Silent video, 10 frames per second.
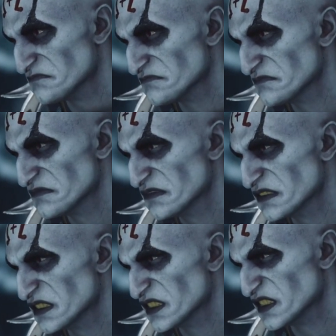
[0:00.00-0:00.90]
the
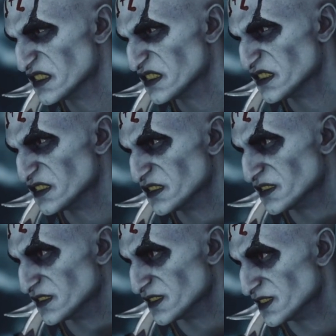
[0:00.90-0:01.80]
living
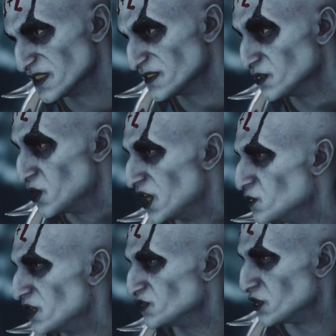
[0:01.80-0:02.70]
forest.
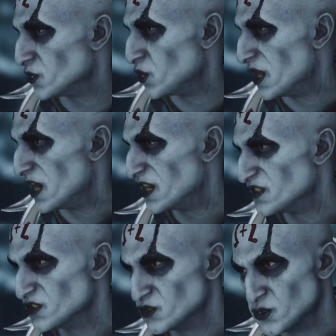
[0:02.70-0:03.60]
Progress
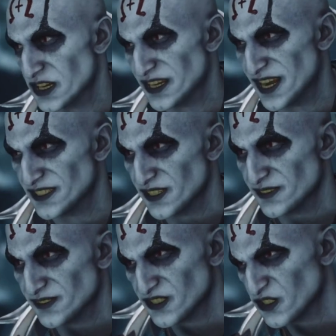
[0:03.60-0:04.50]
requires creative
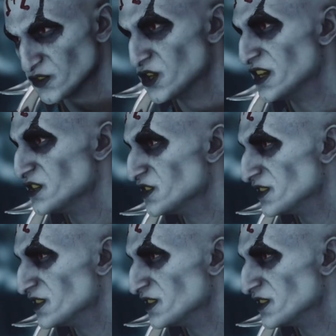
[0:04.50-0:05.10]
destruction.